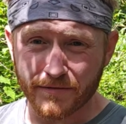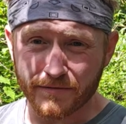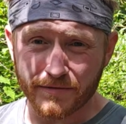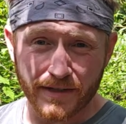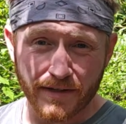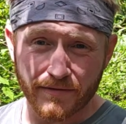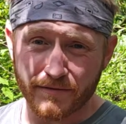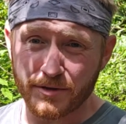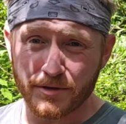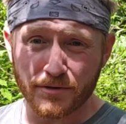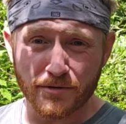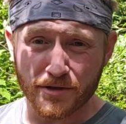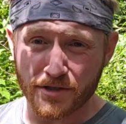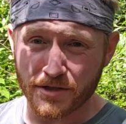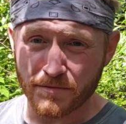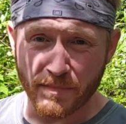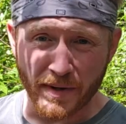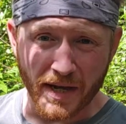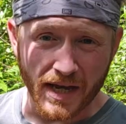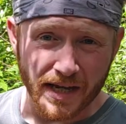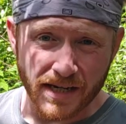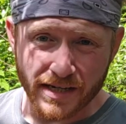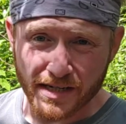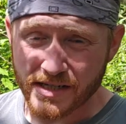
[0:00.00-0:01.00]
giving you the
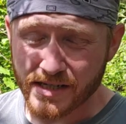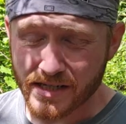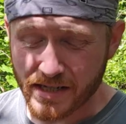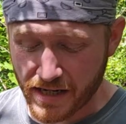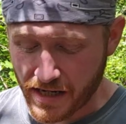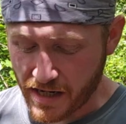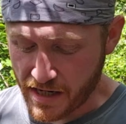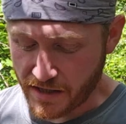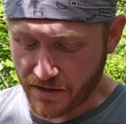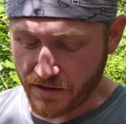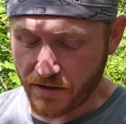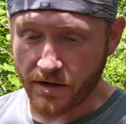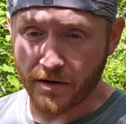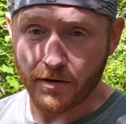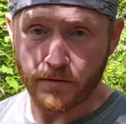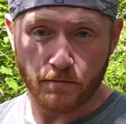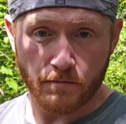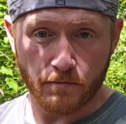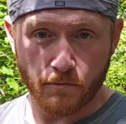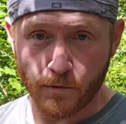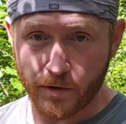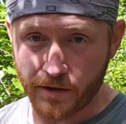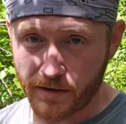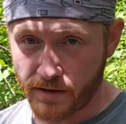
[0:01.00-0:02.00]
specs and
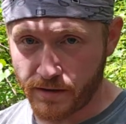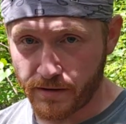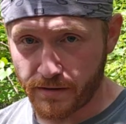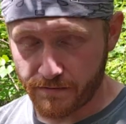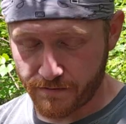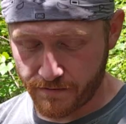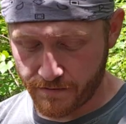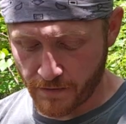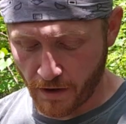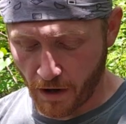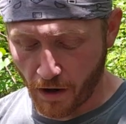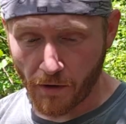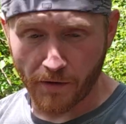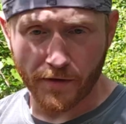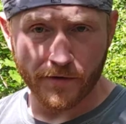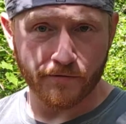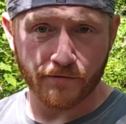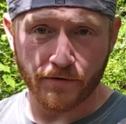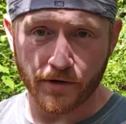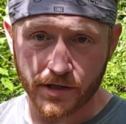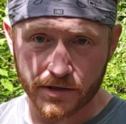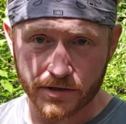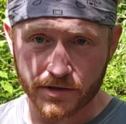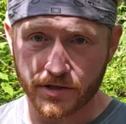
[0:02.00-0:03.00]
what all the
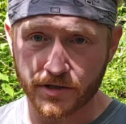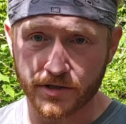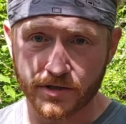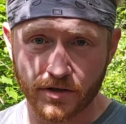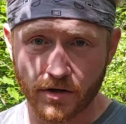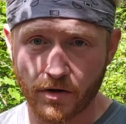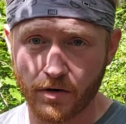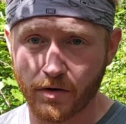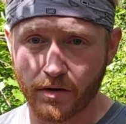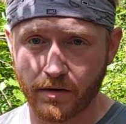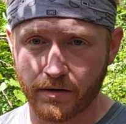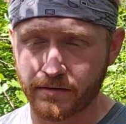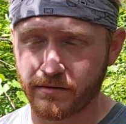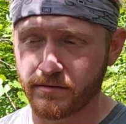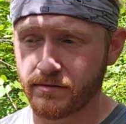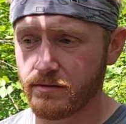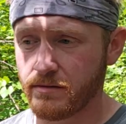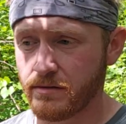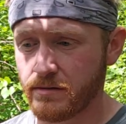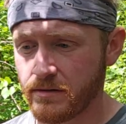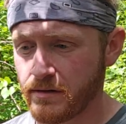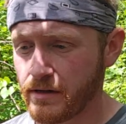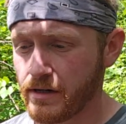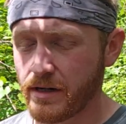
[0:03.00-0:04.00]
functions are and
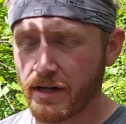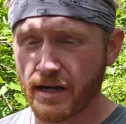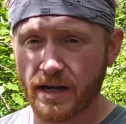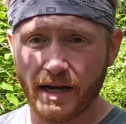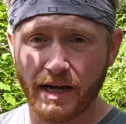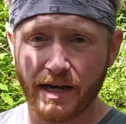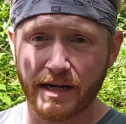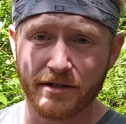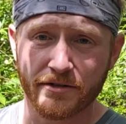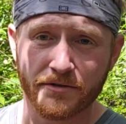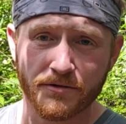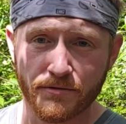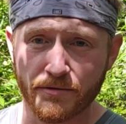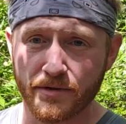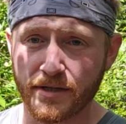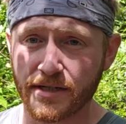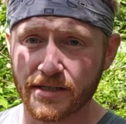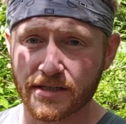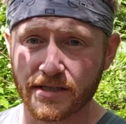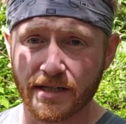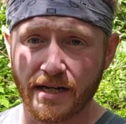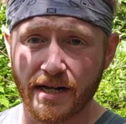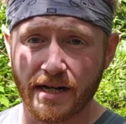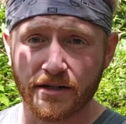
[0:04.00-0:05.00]
how to do
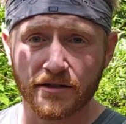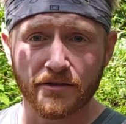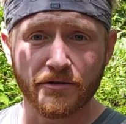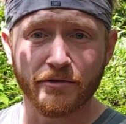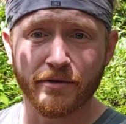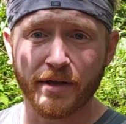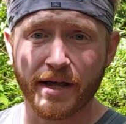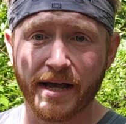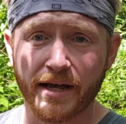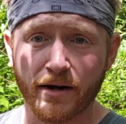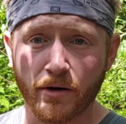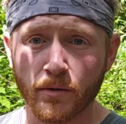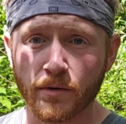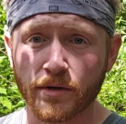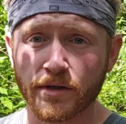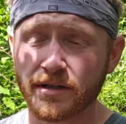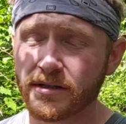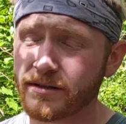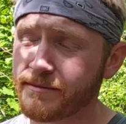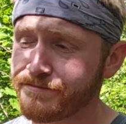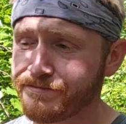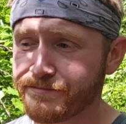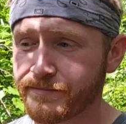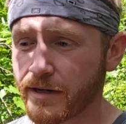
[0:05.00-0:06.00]
this and how to do that on it.
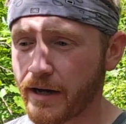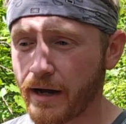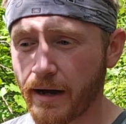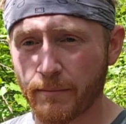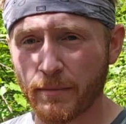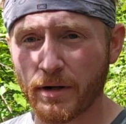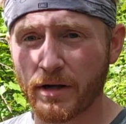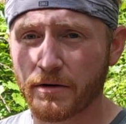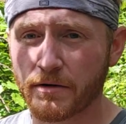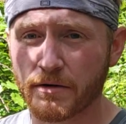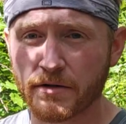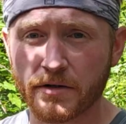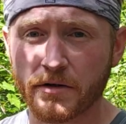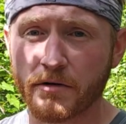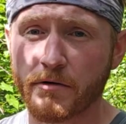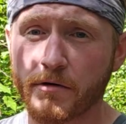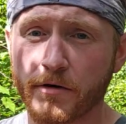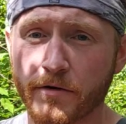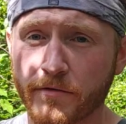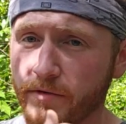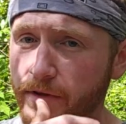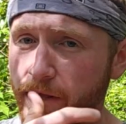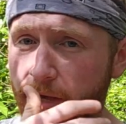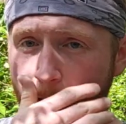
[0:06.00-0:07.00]
I'm not going to go
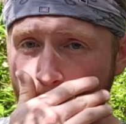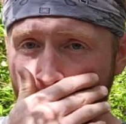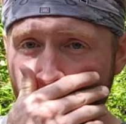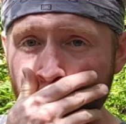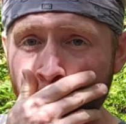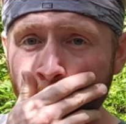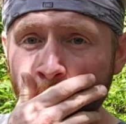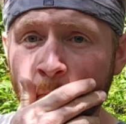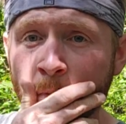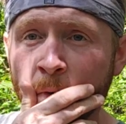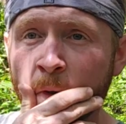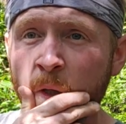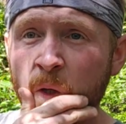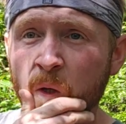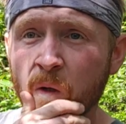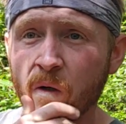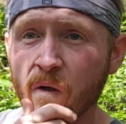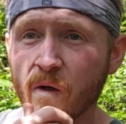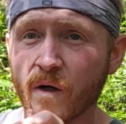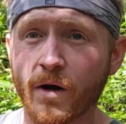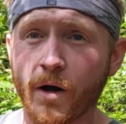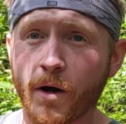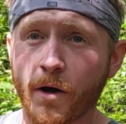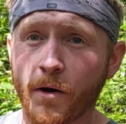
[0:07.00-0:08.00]
over that
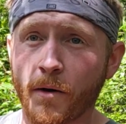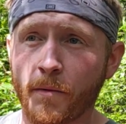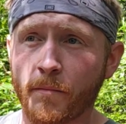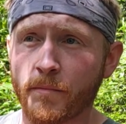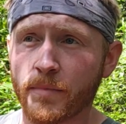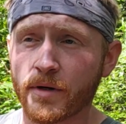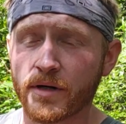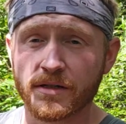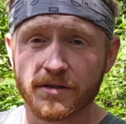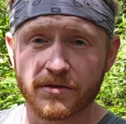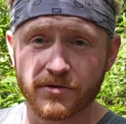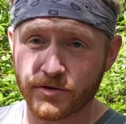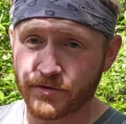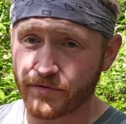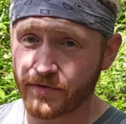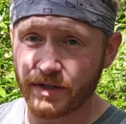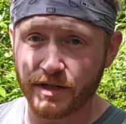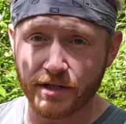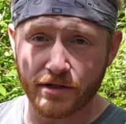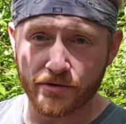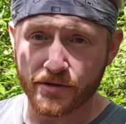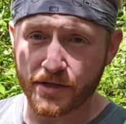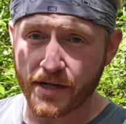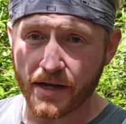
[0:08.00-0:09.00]
because there's
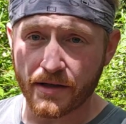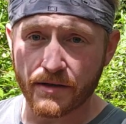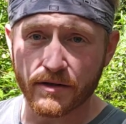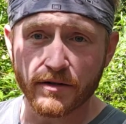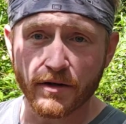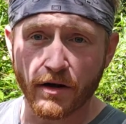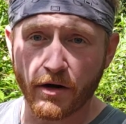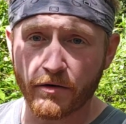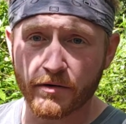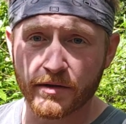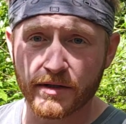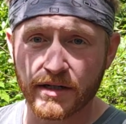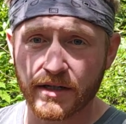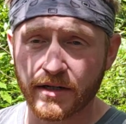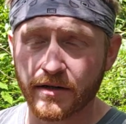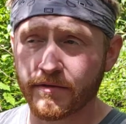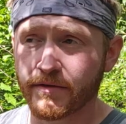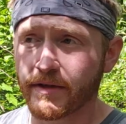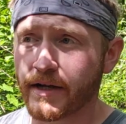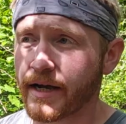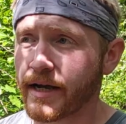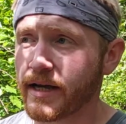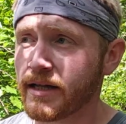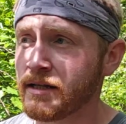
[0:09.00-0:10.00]
videos out there already of
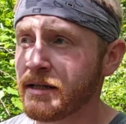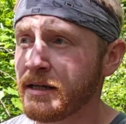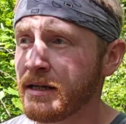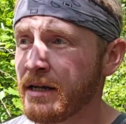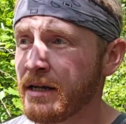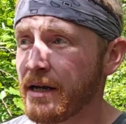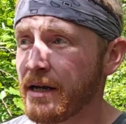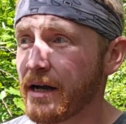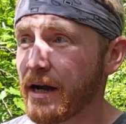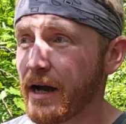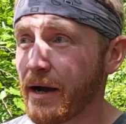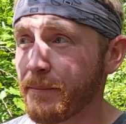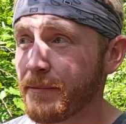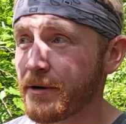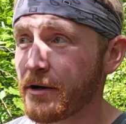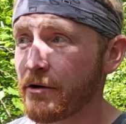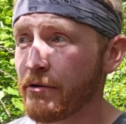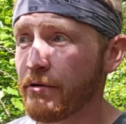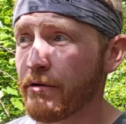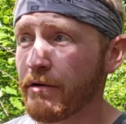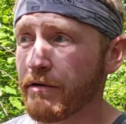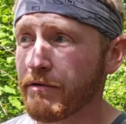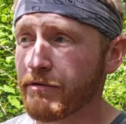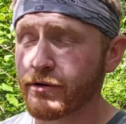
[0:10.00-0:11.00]
that. I'm going to
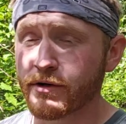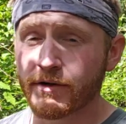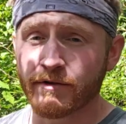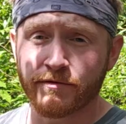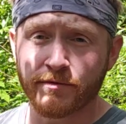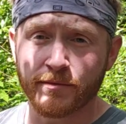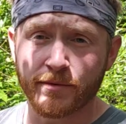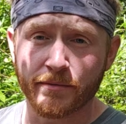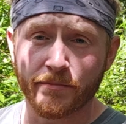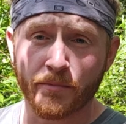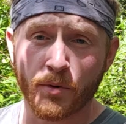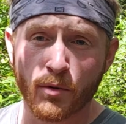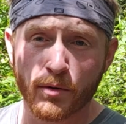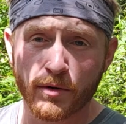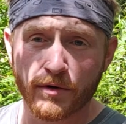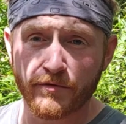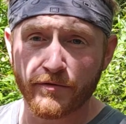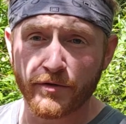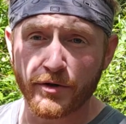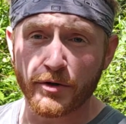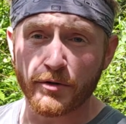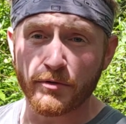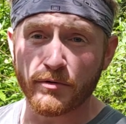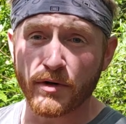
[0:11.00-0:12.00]
go over it from the point of
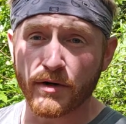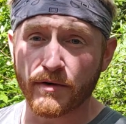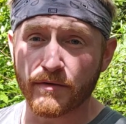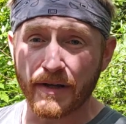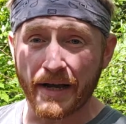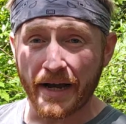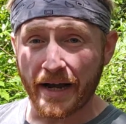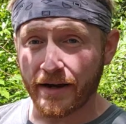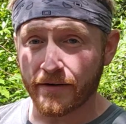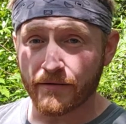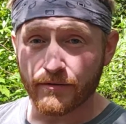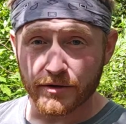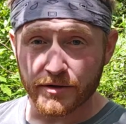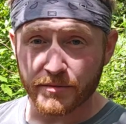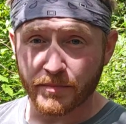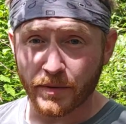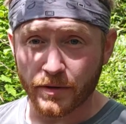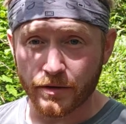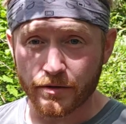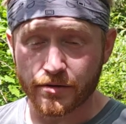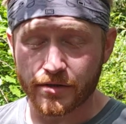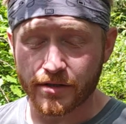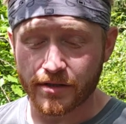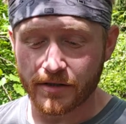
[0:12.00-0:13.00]
view of the average
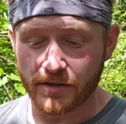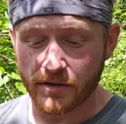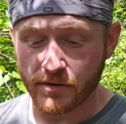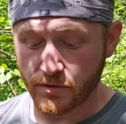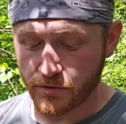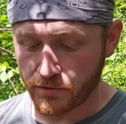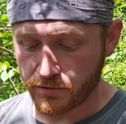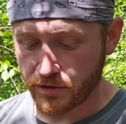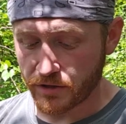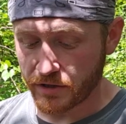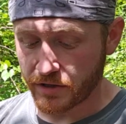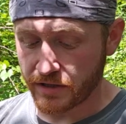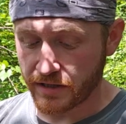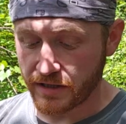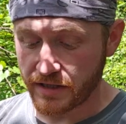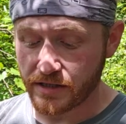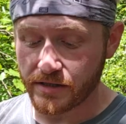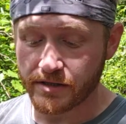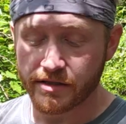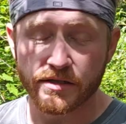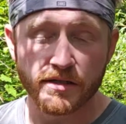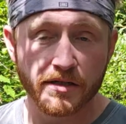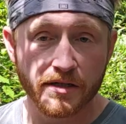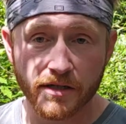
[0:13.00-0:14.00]
person who just
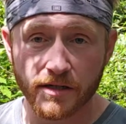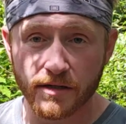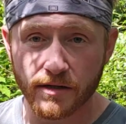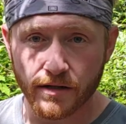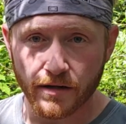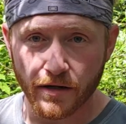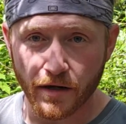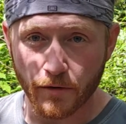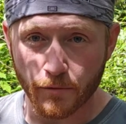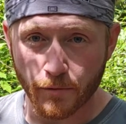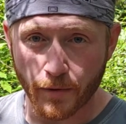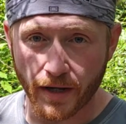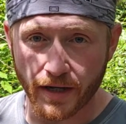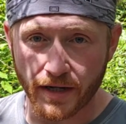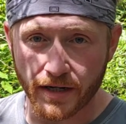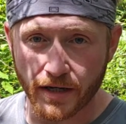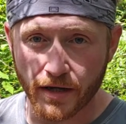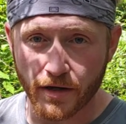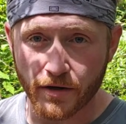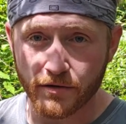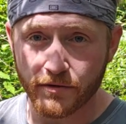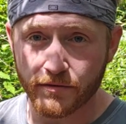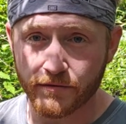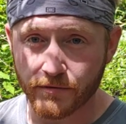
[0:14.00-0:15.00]
needs a
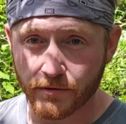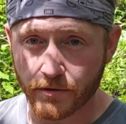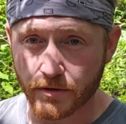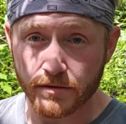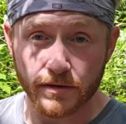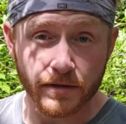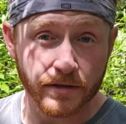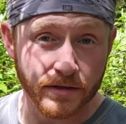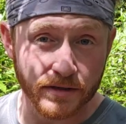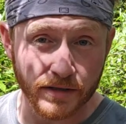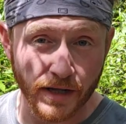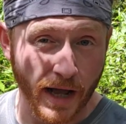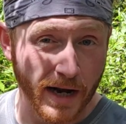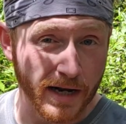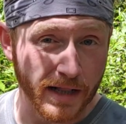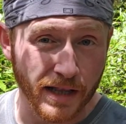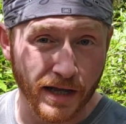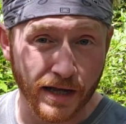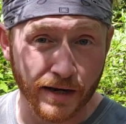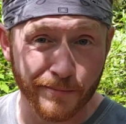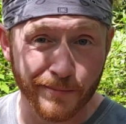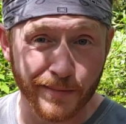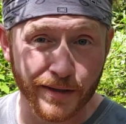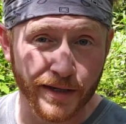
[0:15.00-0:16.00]
radio for not a
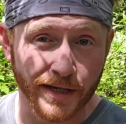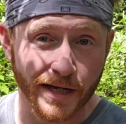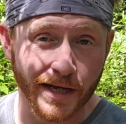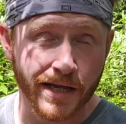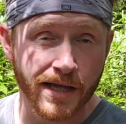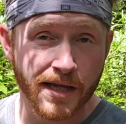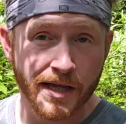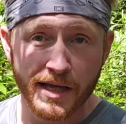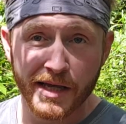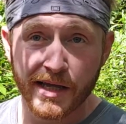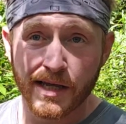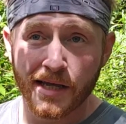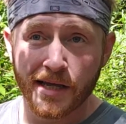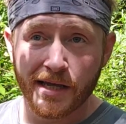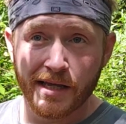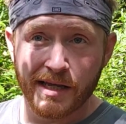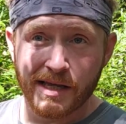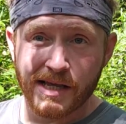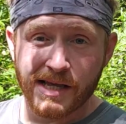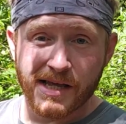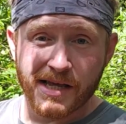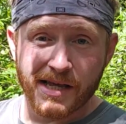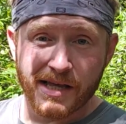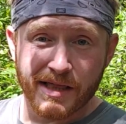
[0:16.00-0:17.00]
lot of money.
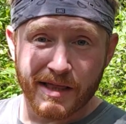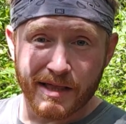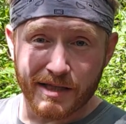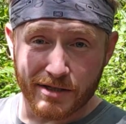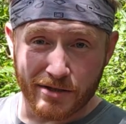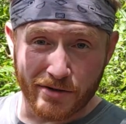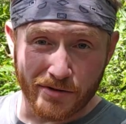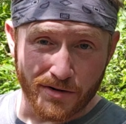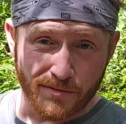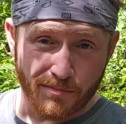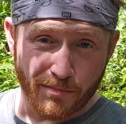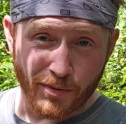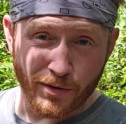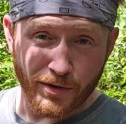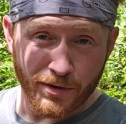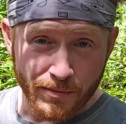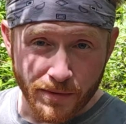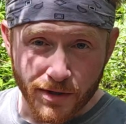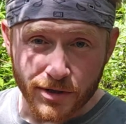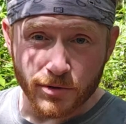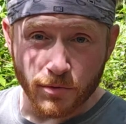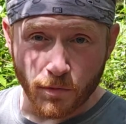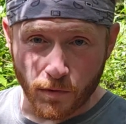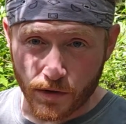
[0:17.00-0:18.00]
It's going to pretty
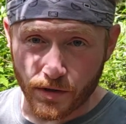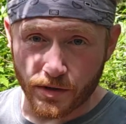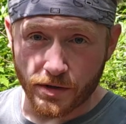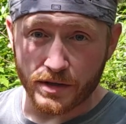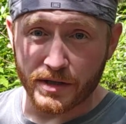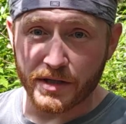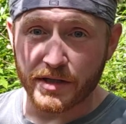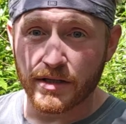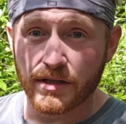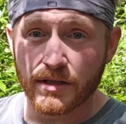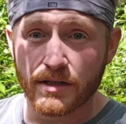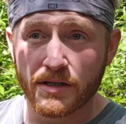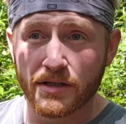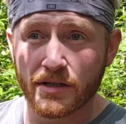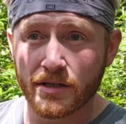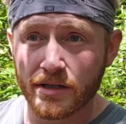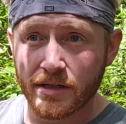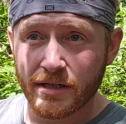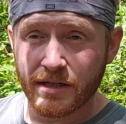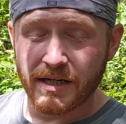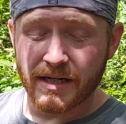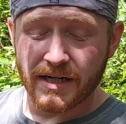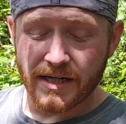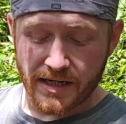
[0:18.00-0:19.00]
much work,
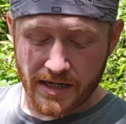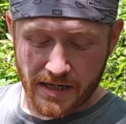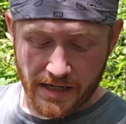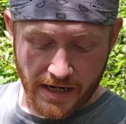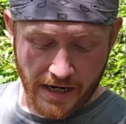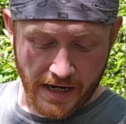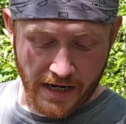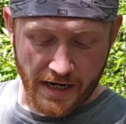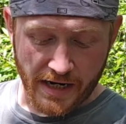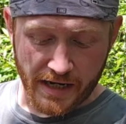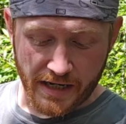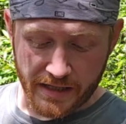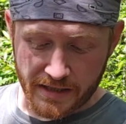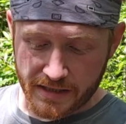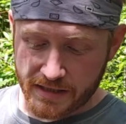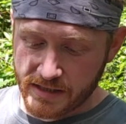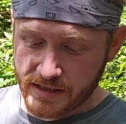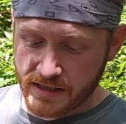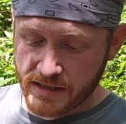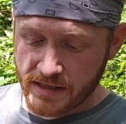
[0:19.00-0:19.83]
and